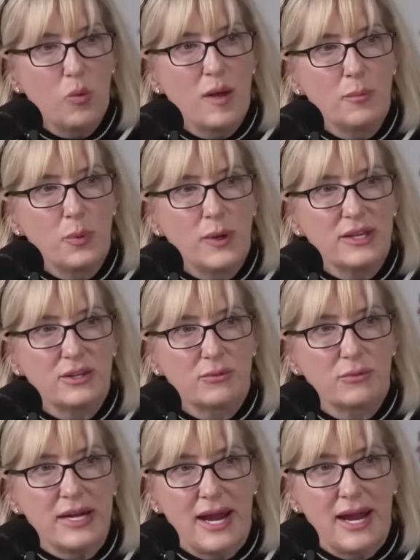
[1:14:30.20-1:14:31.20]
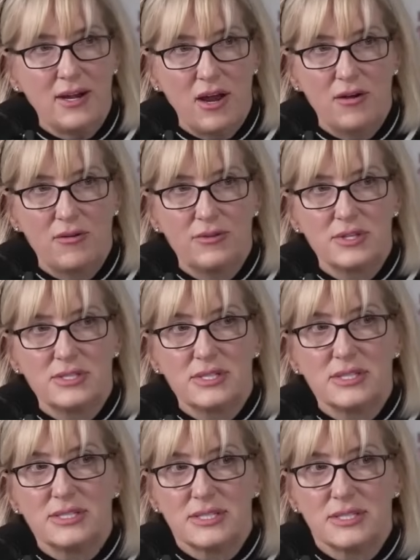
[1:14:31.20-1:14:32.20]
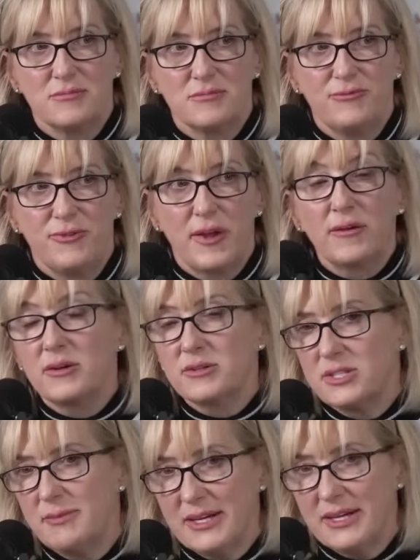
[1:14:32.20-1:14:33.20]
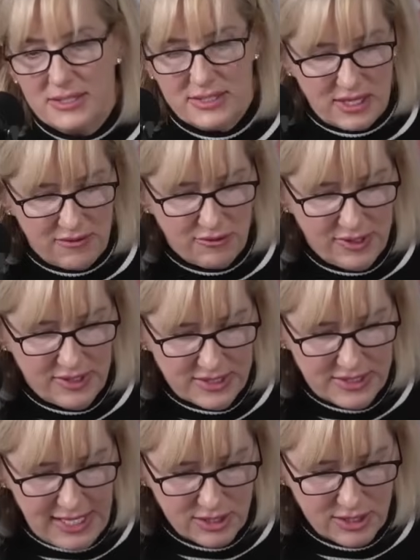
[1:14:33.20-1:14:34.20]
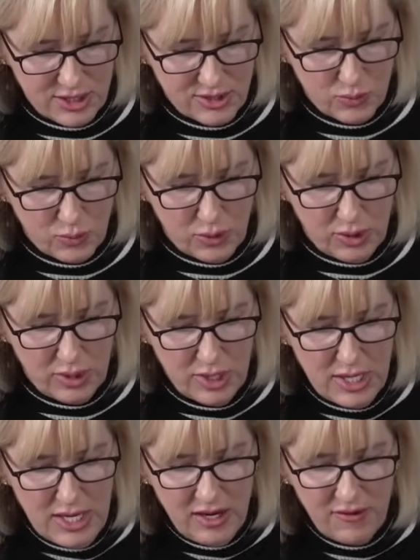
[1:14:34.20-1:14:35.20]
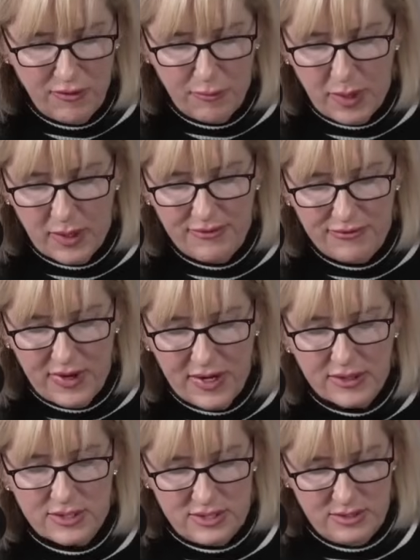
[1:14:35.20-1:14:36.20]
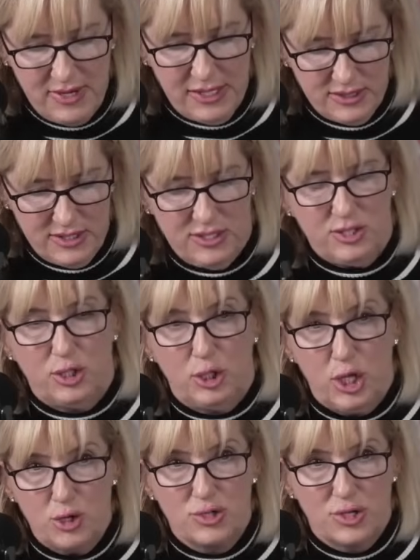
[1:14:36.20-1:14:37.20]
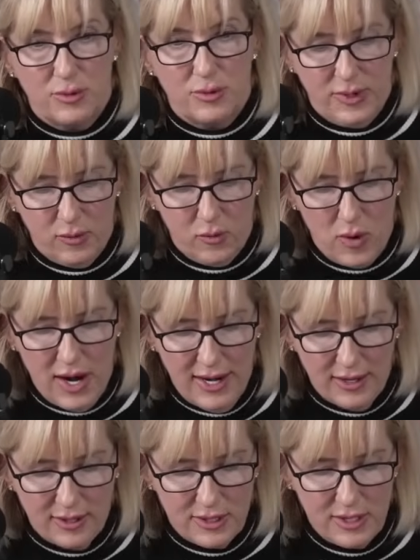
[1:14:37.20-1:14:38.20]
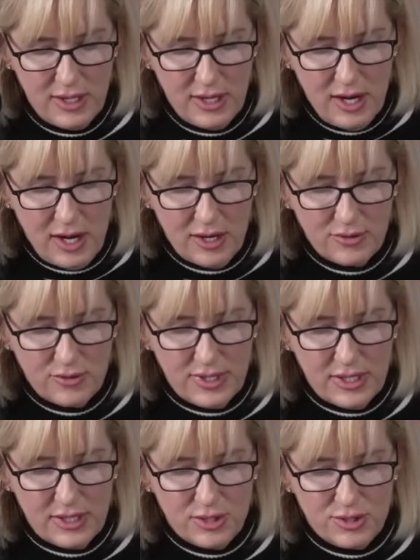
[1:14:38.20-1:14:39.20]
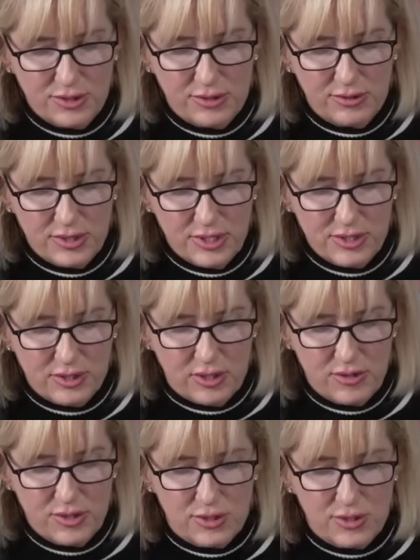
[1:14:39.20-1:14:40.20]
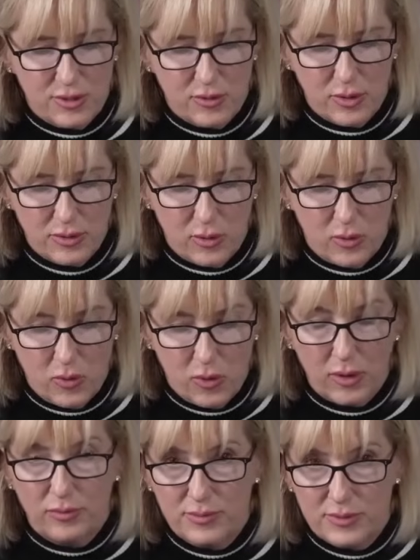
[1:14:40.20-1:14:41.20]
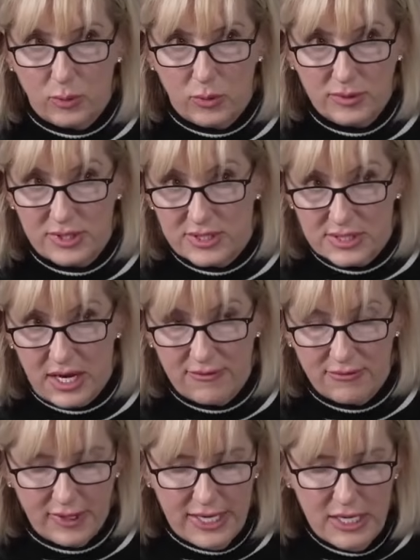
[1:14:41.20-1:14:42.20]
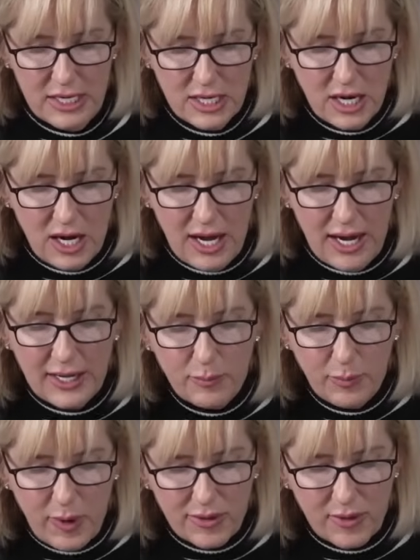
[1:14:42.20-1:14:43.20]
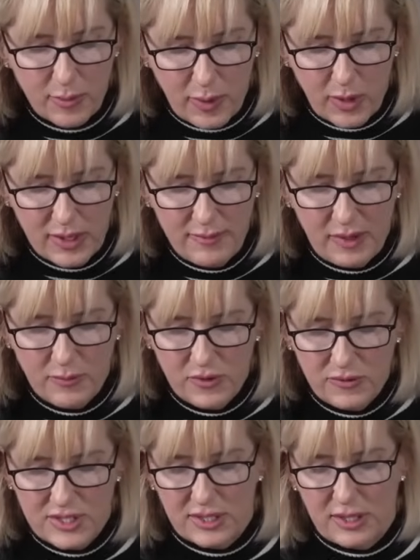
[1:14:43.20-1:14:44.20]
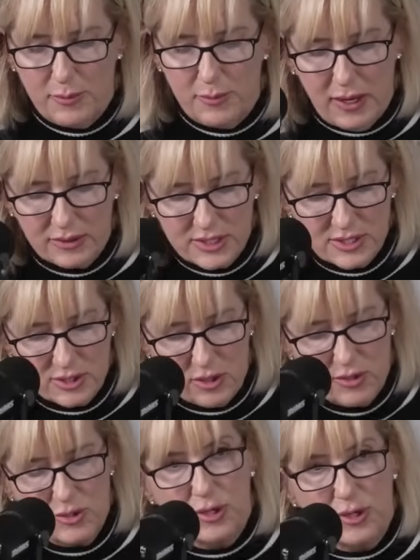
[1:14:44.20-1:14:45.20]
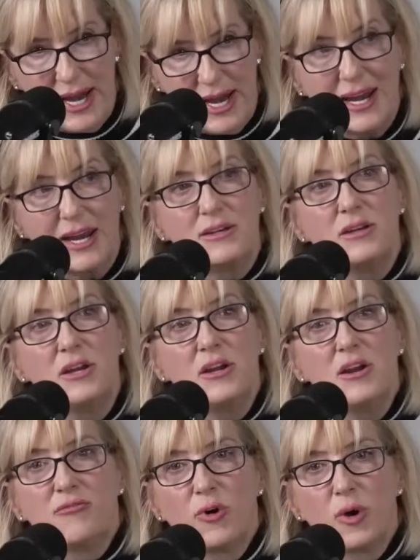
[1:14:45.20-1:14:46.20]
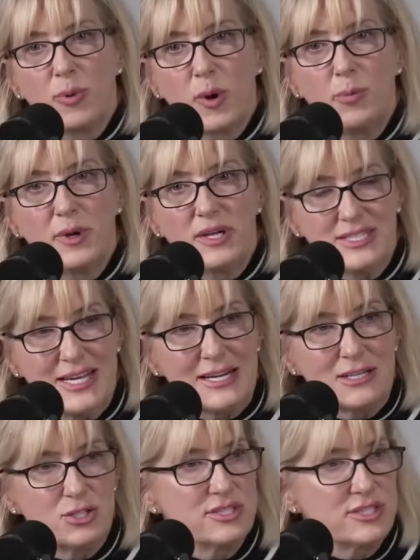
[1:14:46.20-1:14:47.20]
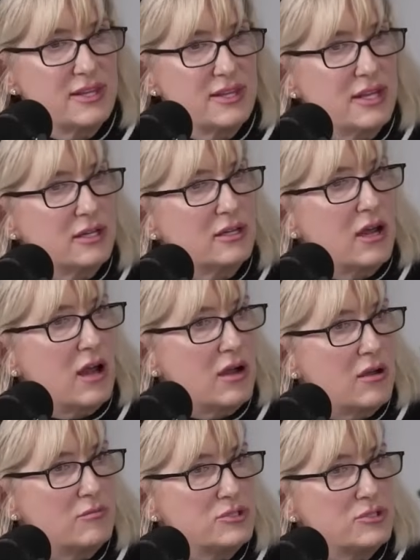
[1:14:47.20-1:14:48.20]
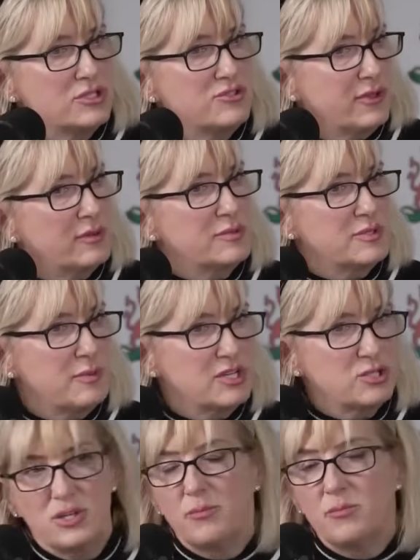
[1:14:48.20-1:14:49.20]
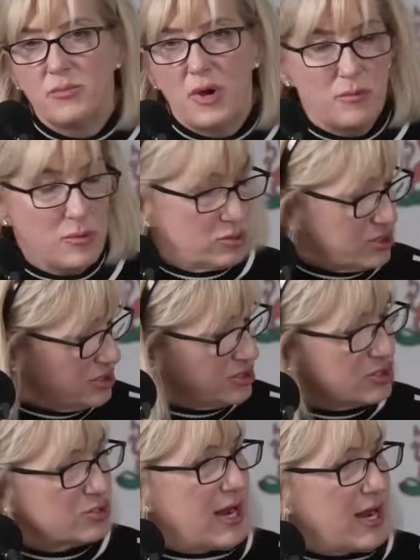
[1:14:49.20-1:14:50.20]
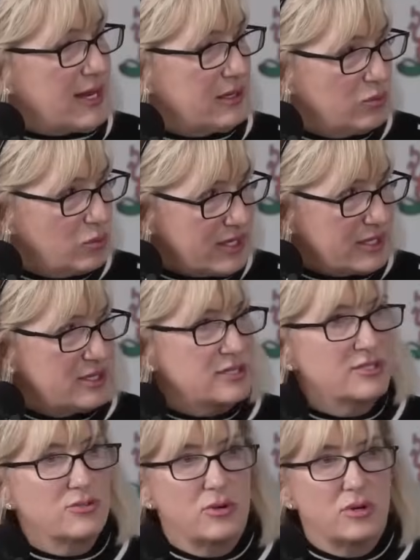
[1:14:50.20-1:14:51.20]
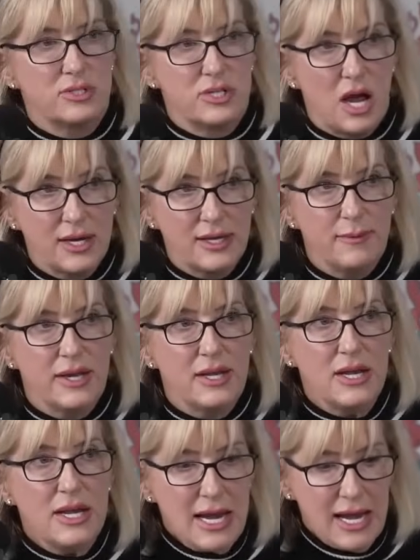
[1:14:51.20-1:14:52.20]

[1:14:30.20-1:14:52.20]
1.380. This is the failure to make discovery in the sanctions rule. If a party fails to make a disclosure required under the initial disclosure or discovery, any other party may move to compel disclosure and for appropriate sanctions. I think Judge Phillips mentioned a motion to strike, a witness or a document.